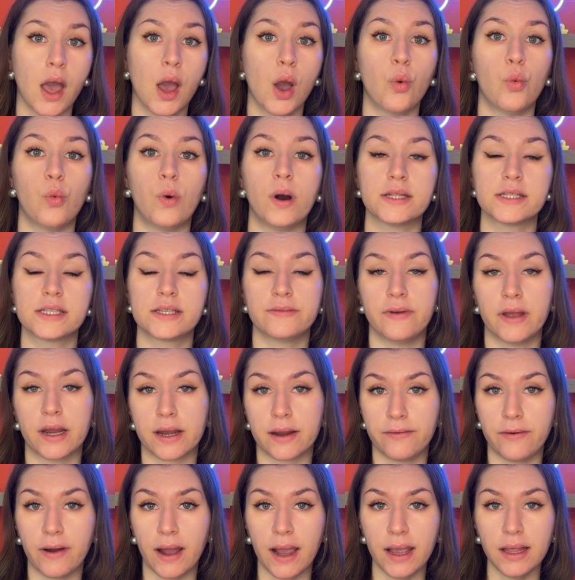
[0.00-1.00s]
Once
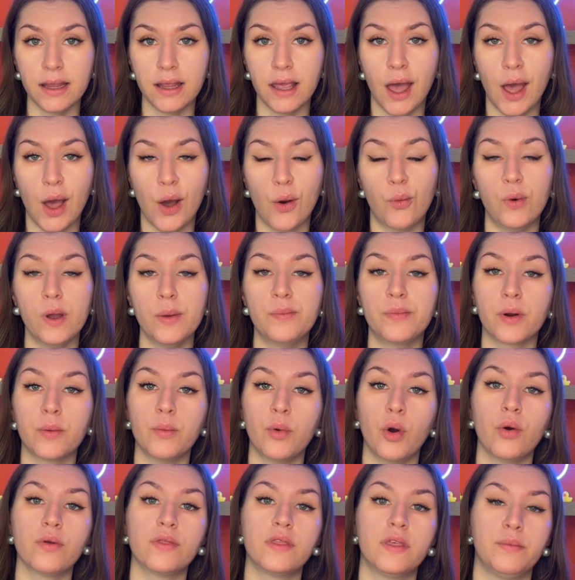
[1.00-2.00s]
verified, we
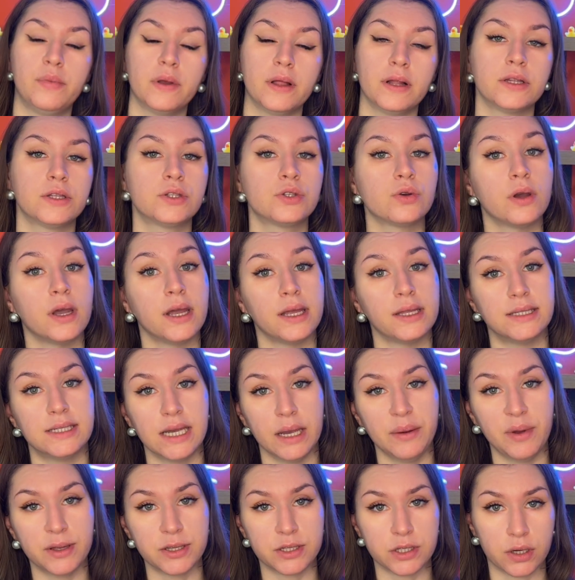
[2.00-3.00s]
promote the build to a
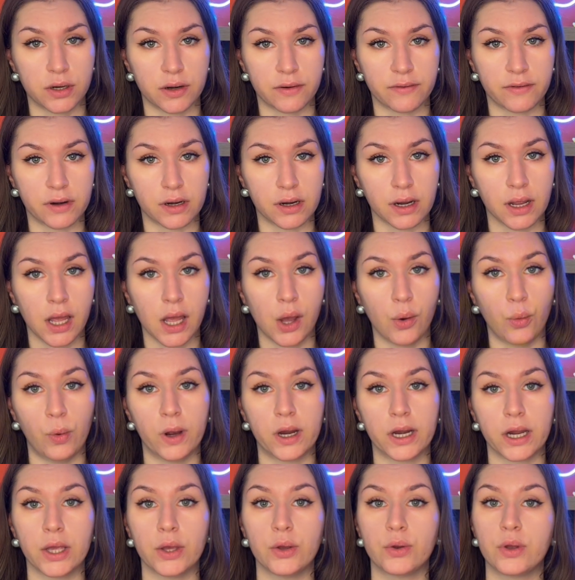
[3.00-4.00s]
demo server,
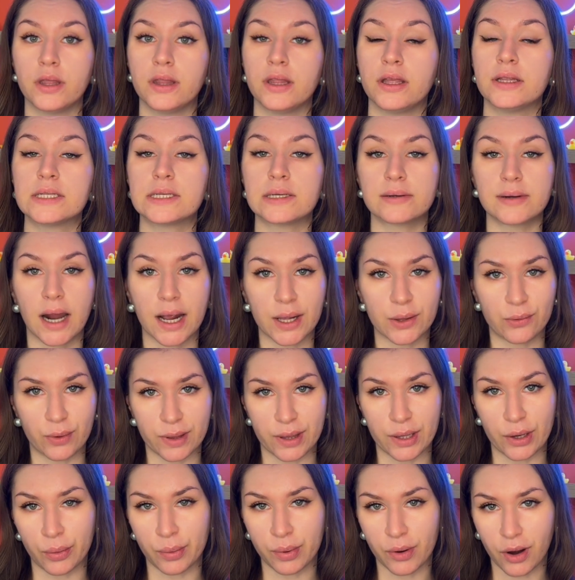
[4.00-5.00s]
where you can interact with
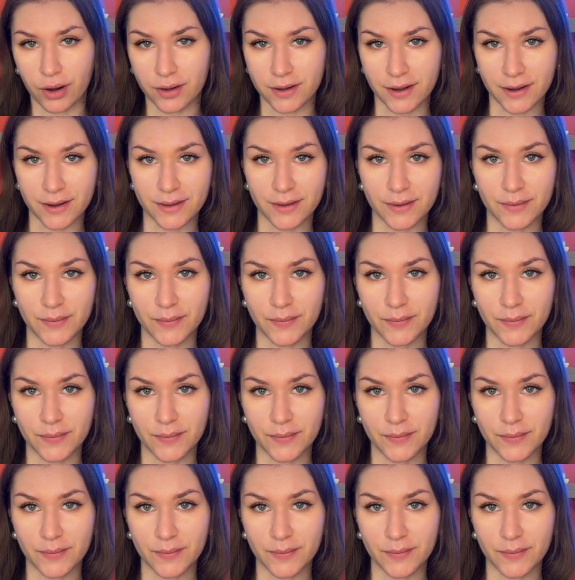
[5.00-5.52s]
your product.